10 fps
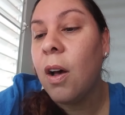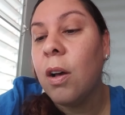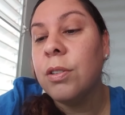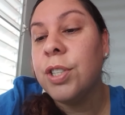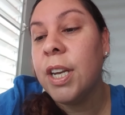
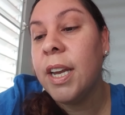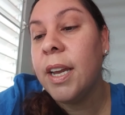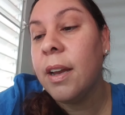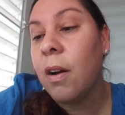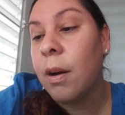
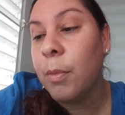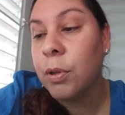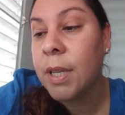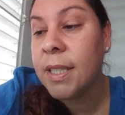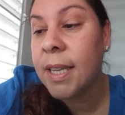Algae are
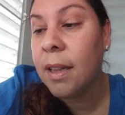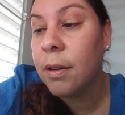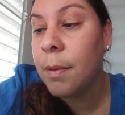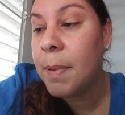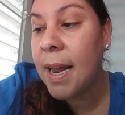
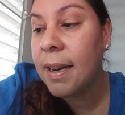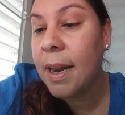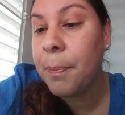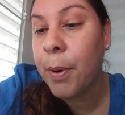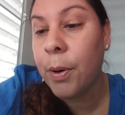multicellular
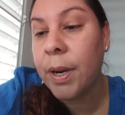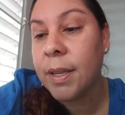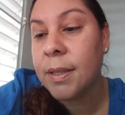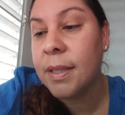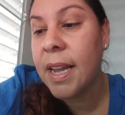plant-like
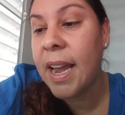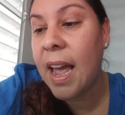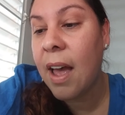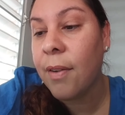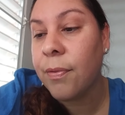protists. They
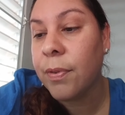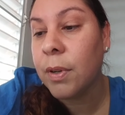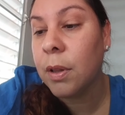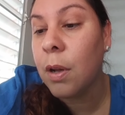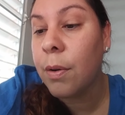have
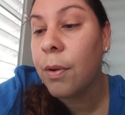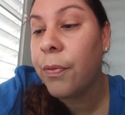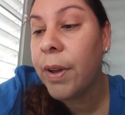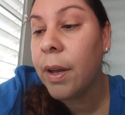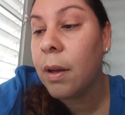
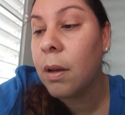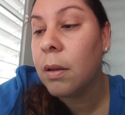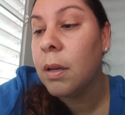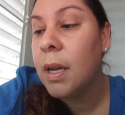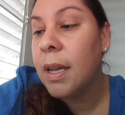
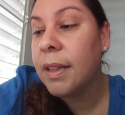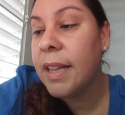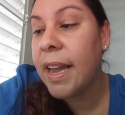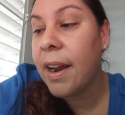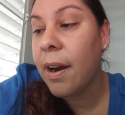chlorophyll.
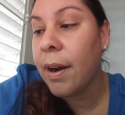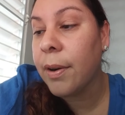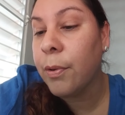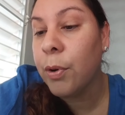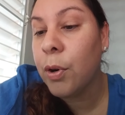They are
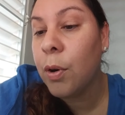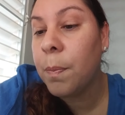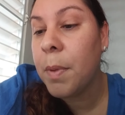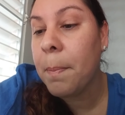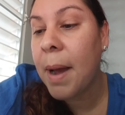
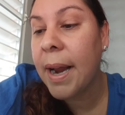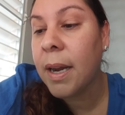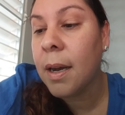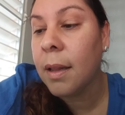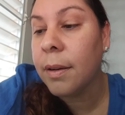grouped by
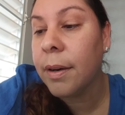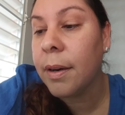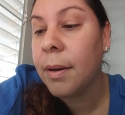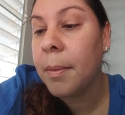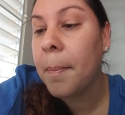
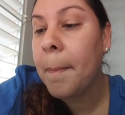color.